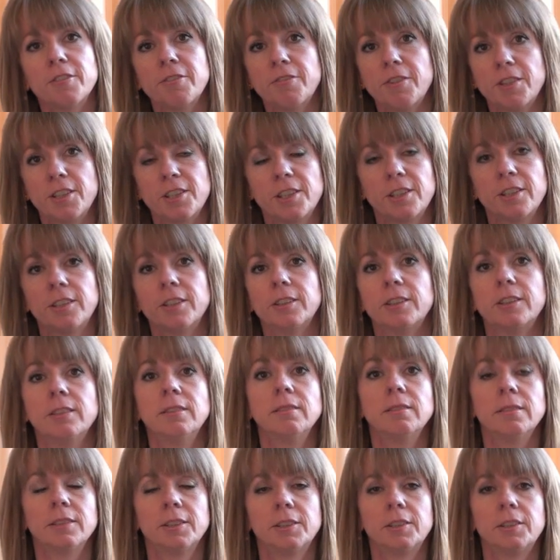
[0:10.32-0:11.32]

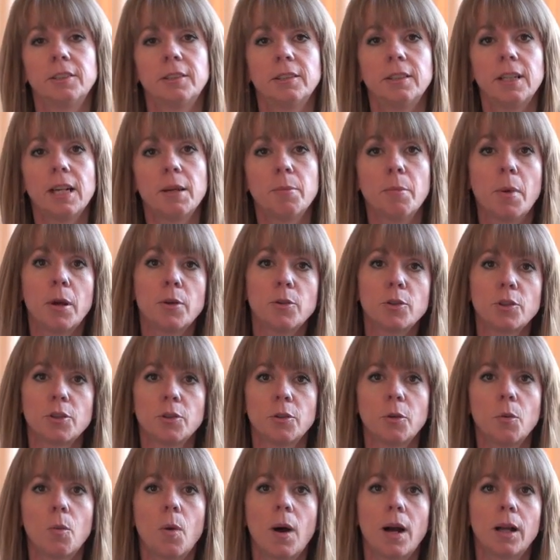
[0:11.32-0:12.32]
physical or
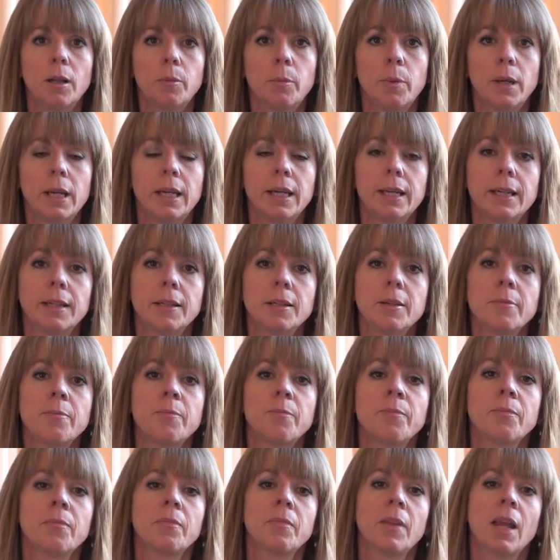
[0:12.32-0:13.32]
emotional well-being.
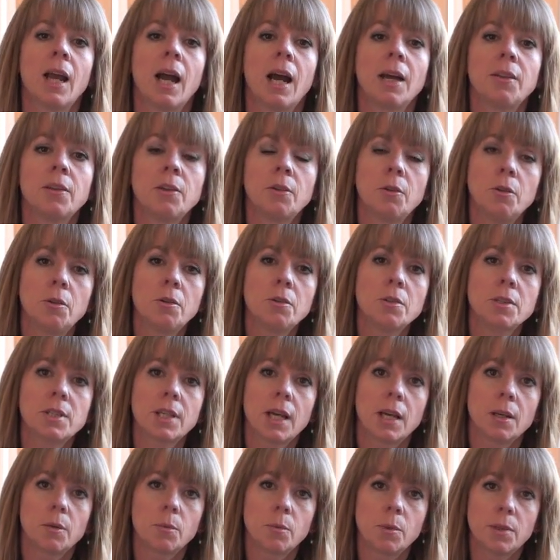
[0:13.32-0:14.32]
And the course
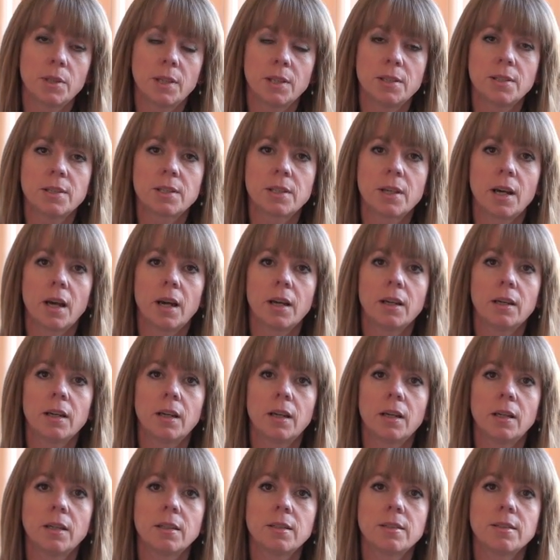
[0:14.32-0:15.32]
that With Insight
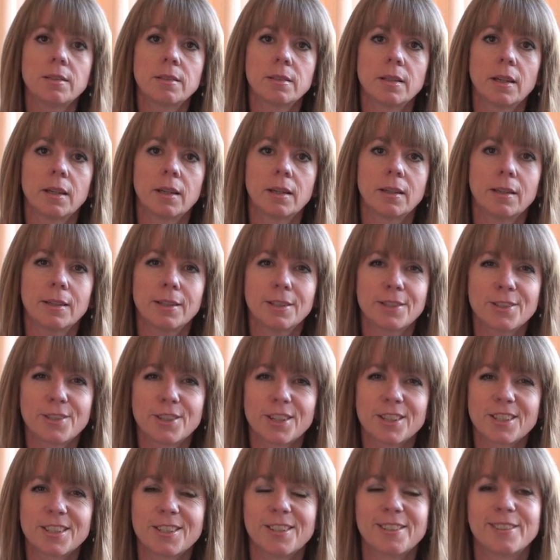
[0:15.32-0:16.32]
has
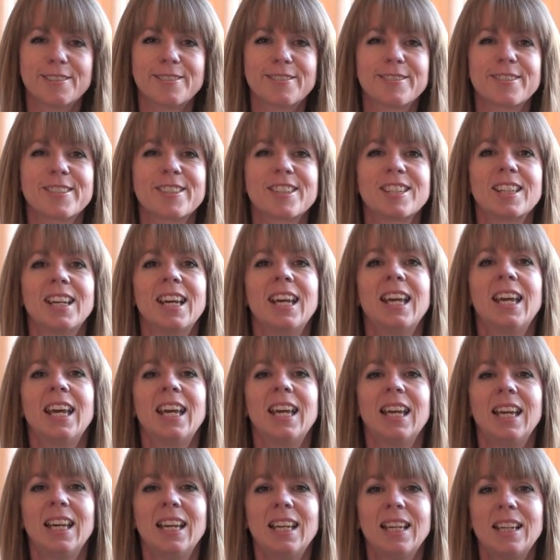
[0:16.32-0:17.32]
just launched
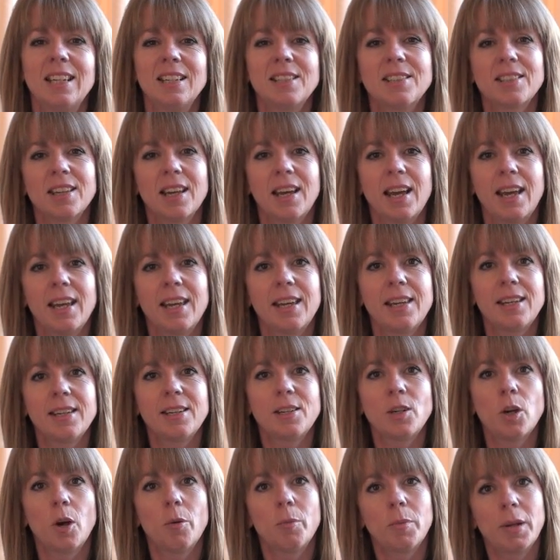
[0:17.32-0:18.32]
is
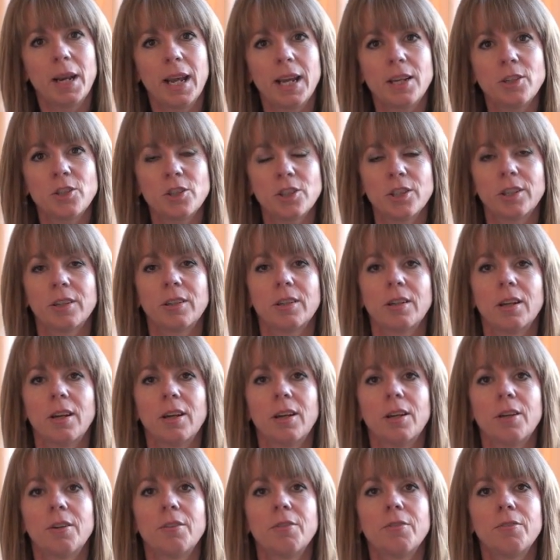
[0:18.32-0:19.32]
a combination
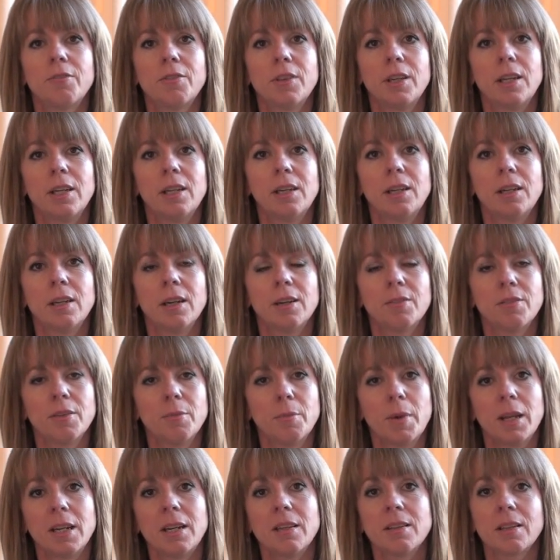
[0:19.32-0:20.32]
of the
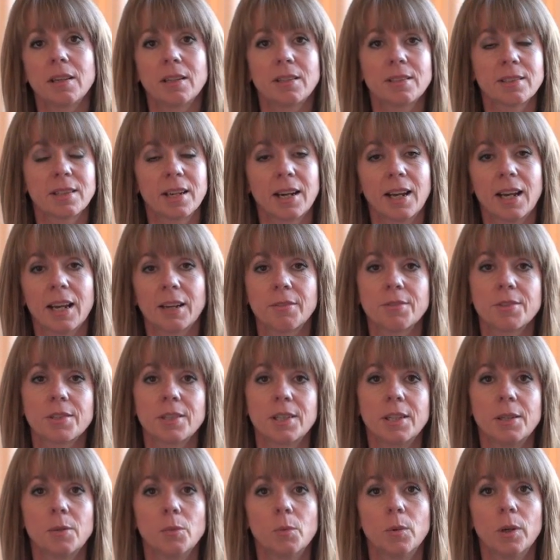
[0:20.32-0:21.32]
many things that I have
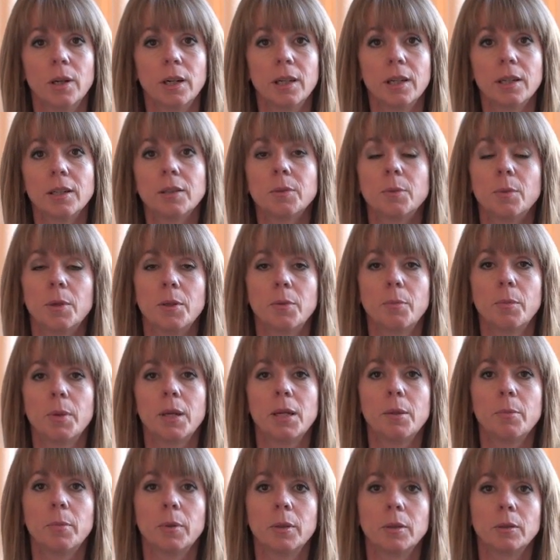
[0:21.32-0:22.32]
seen work with
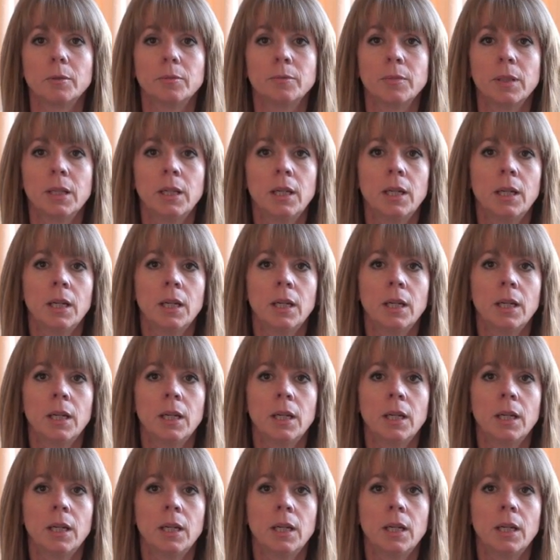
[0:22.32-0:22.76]
people.